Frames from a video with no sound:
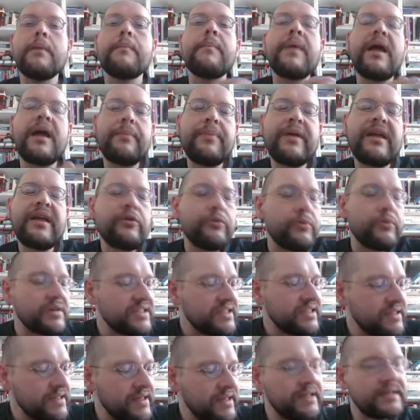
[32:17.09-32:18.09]
Maybe it
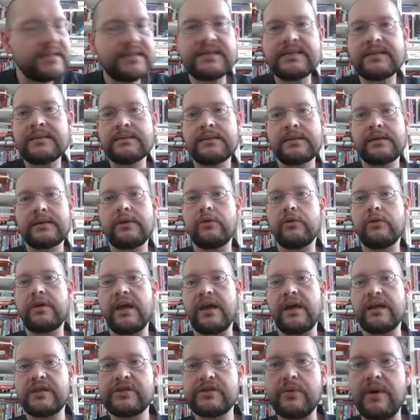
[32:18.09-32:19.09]
was needed in the
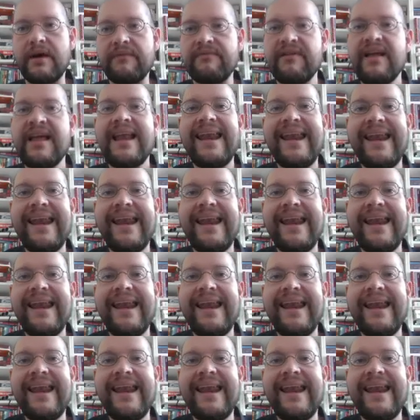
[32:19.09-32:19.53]
UK to have